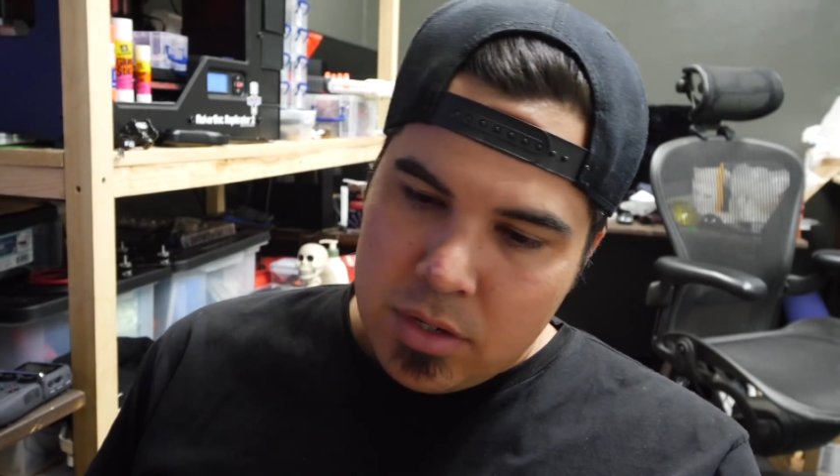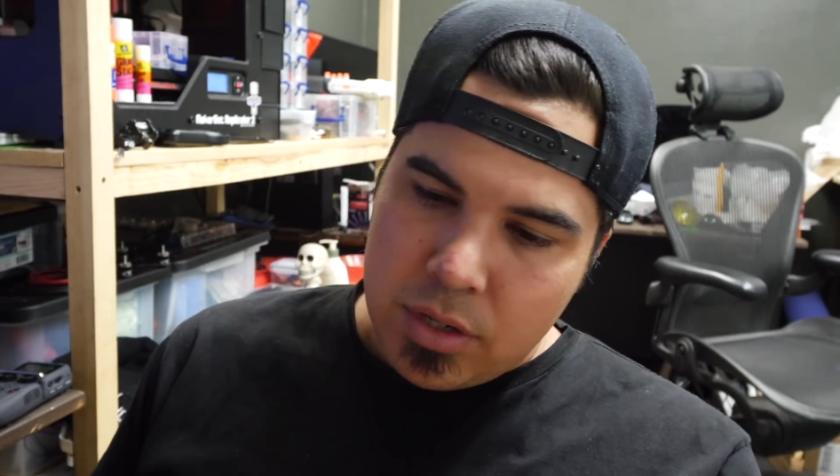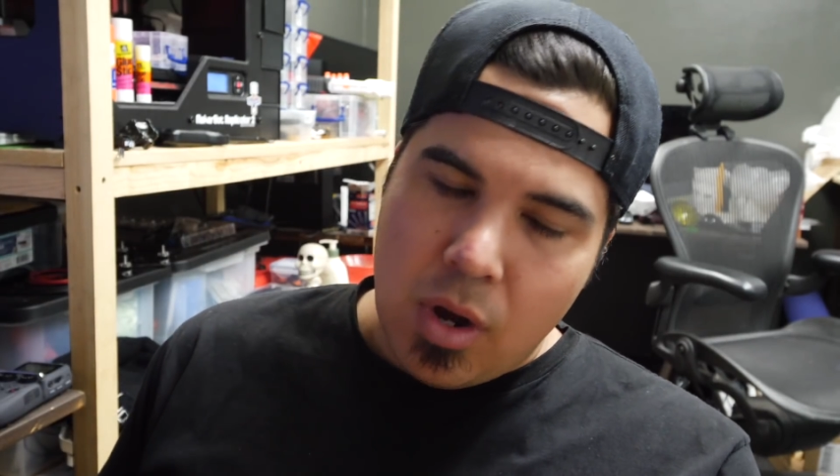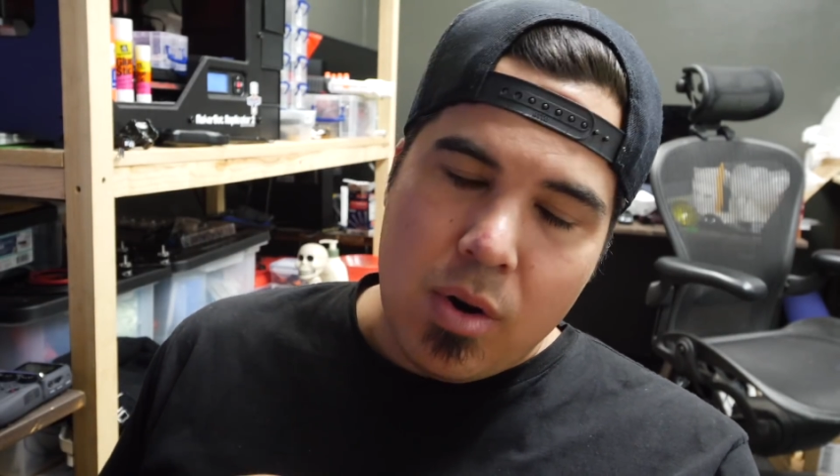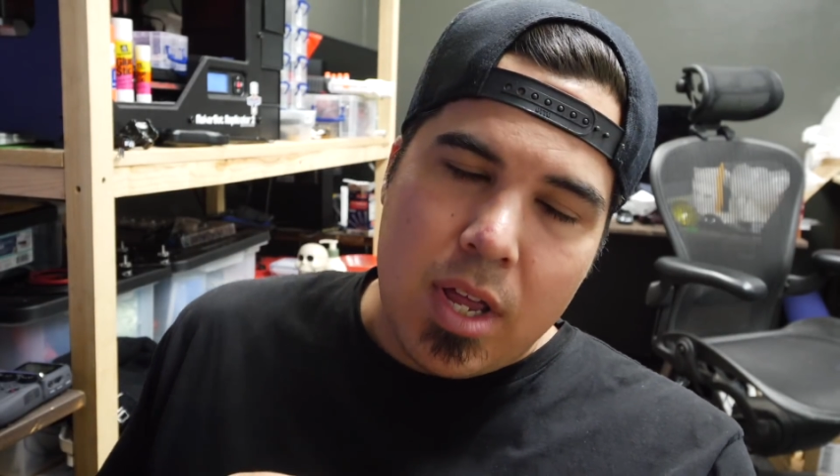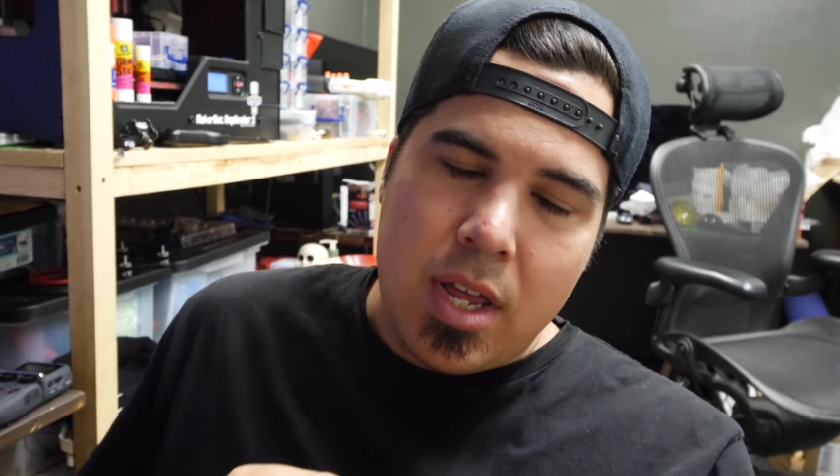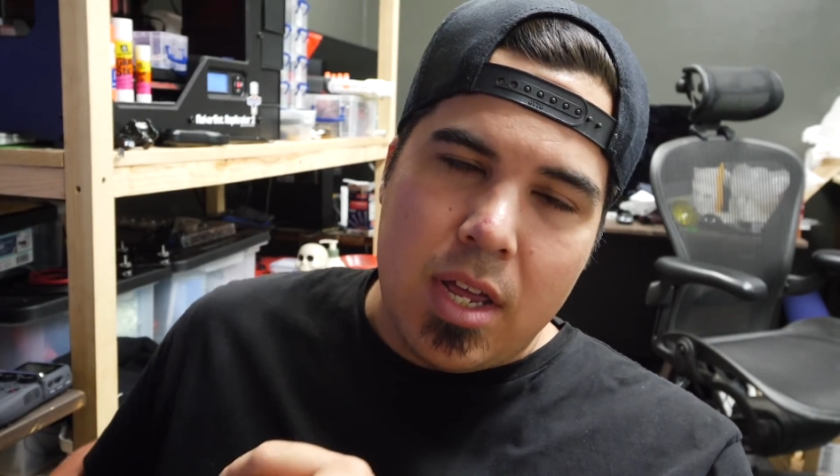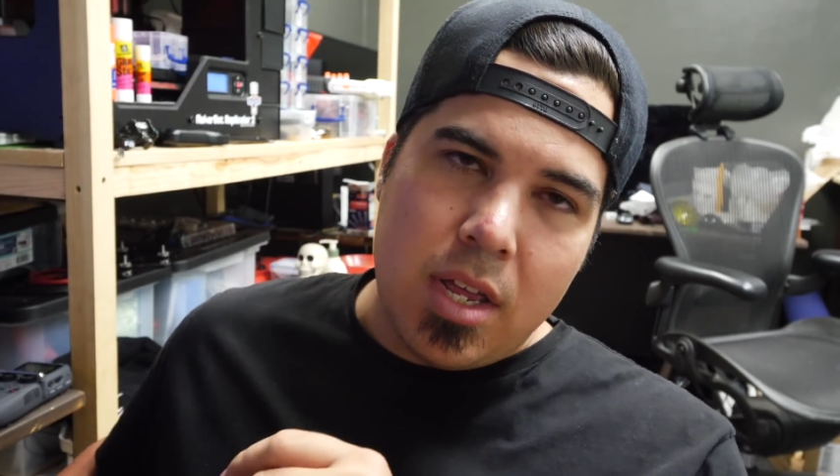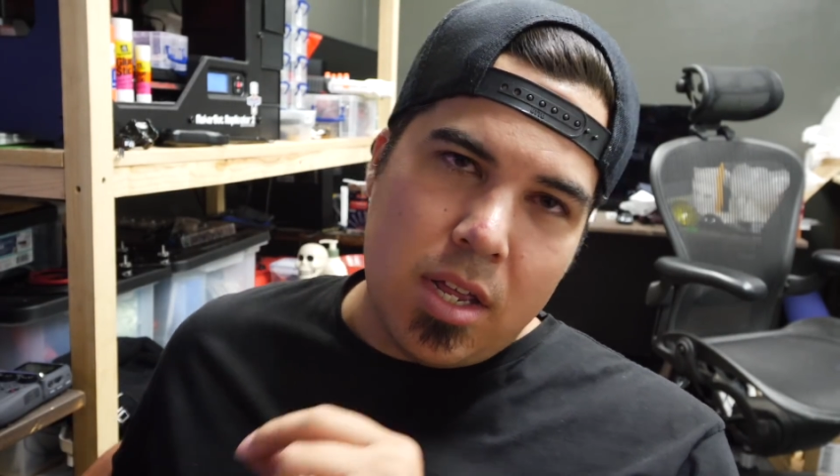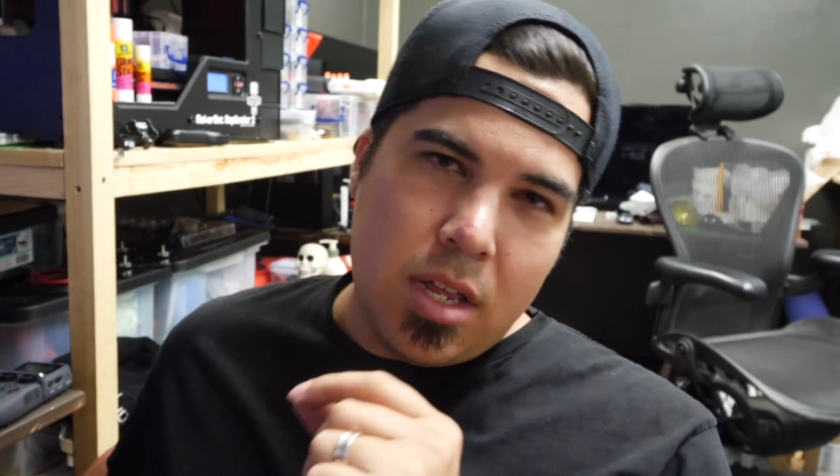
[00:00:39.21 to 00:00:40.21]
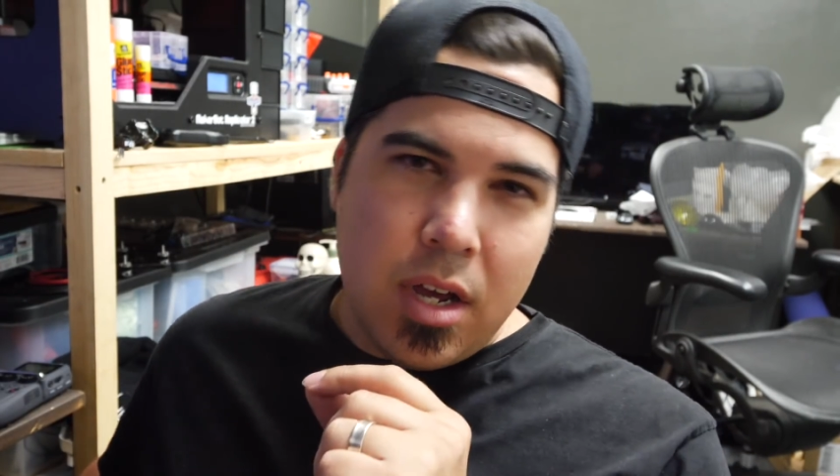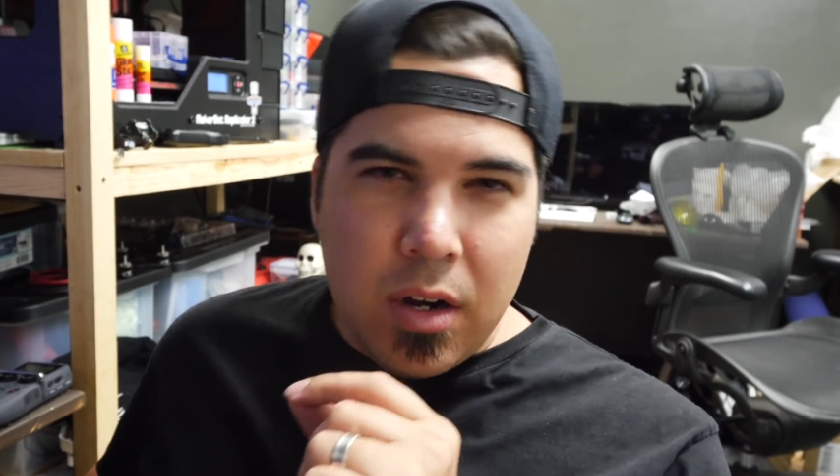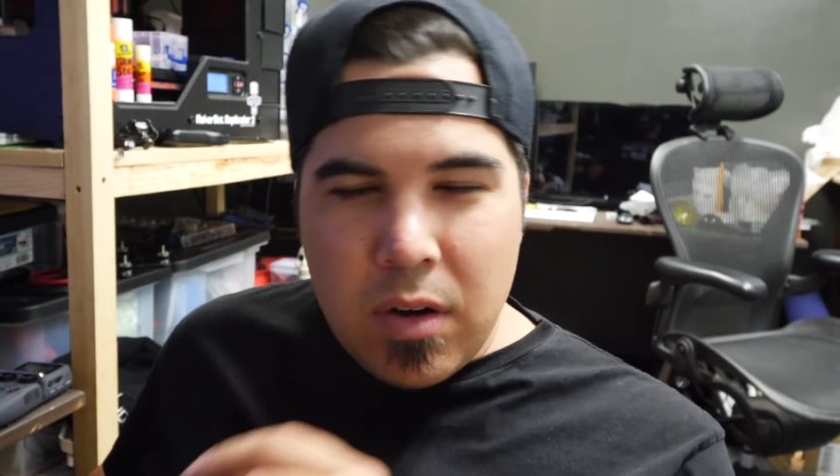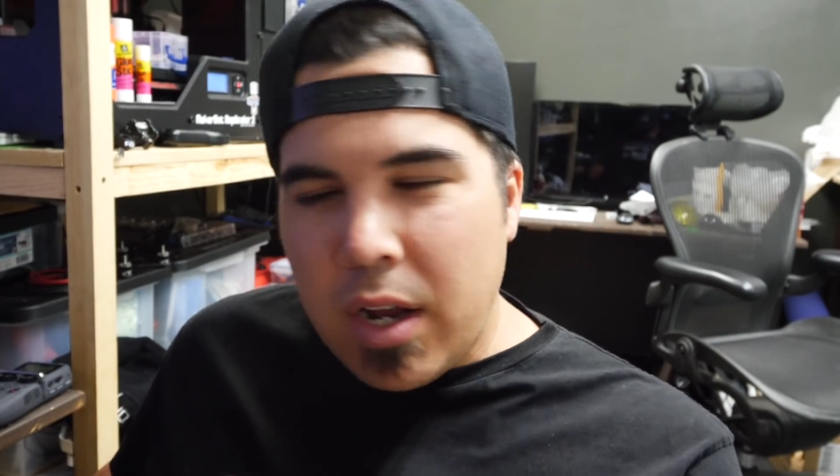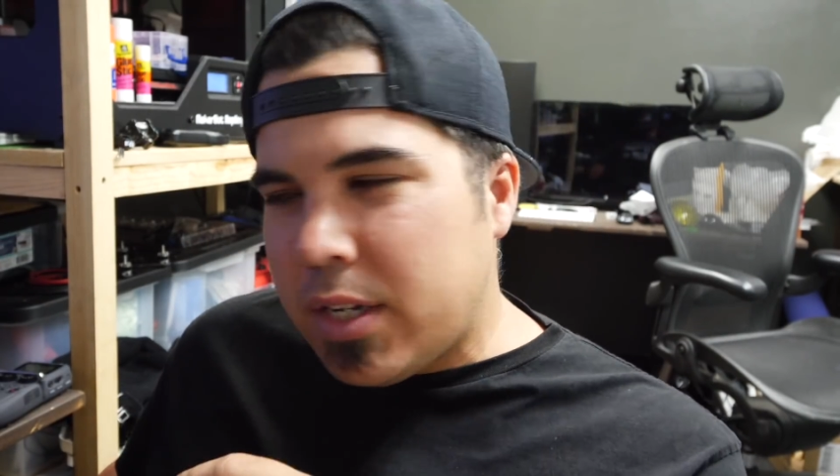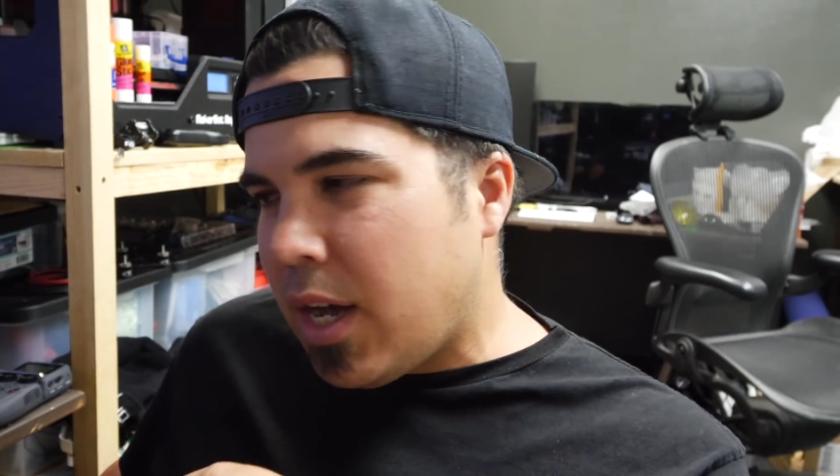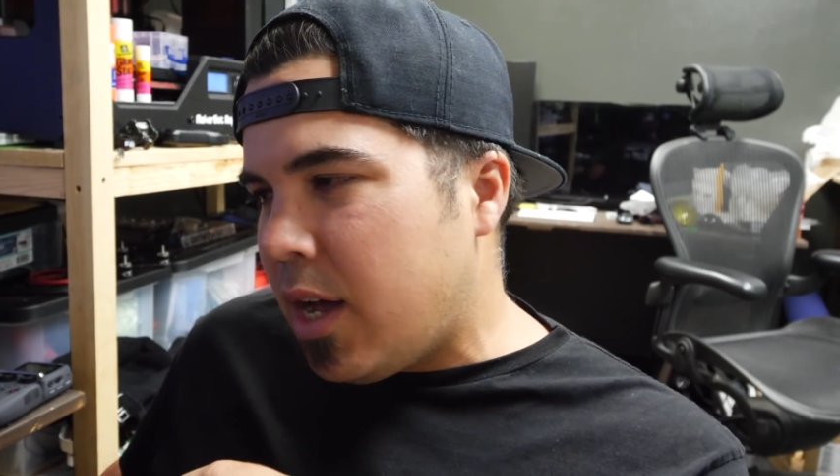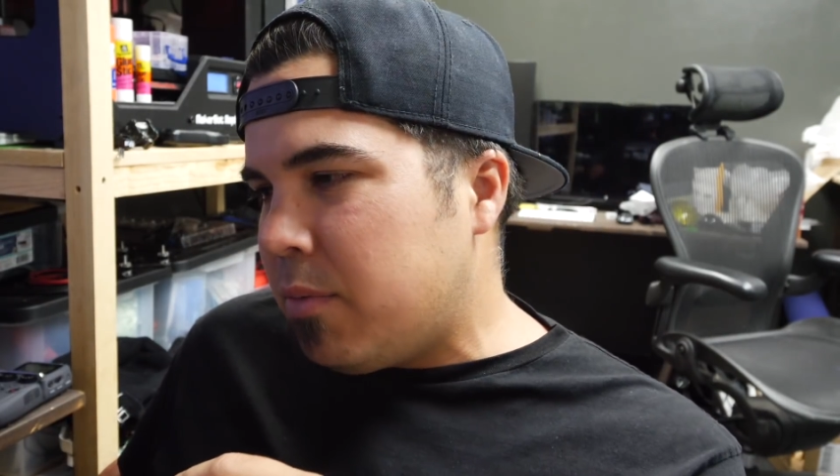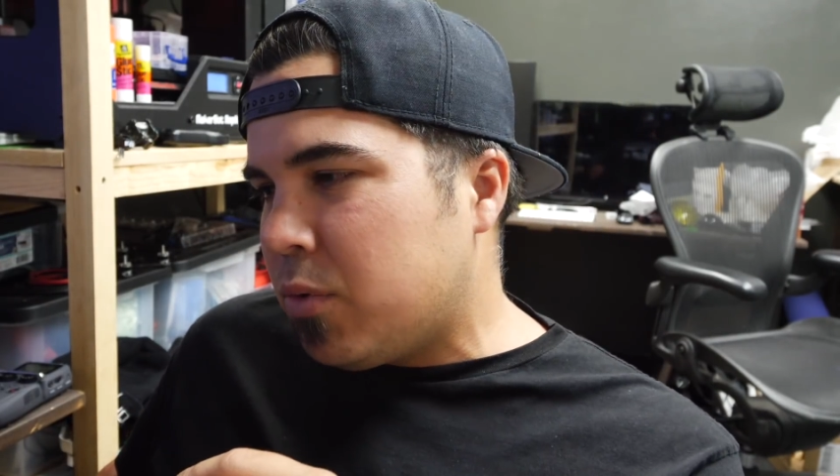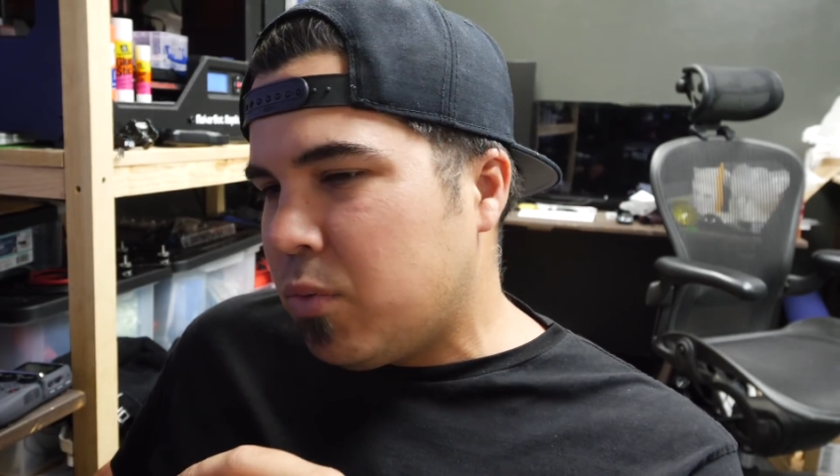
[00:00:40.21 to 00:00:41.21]
So a lot of
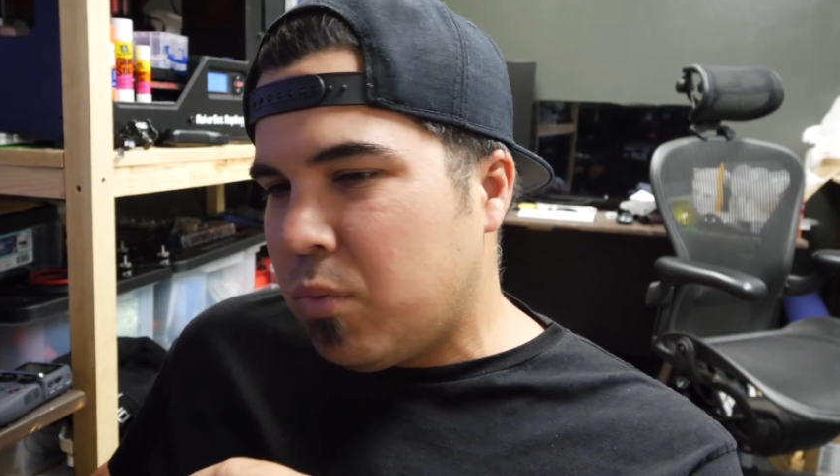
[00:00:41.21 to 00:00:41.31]
times